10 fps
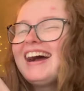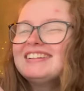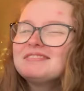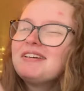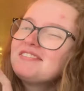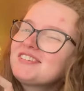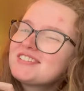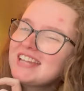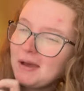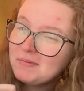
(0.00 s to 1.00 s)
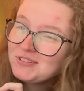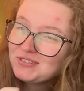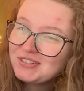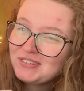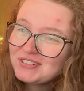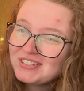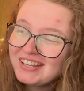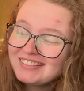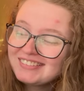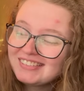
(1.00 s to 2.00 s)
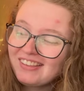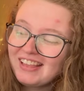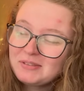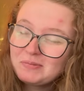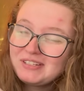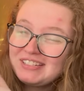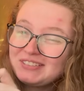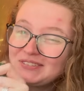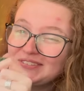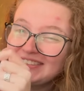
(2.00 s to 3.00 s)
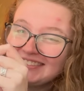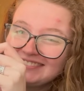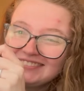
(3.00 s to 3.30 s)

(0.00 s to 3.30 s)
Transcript: did my first tapestry crochet, so that's pretty cool.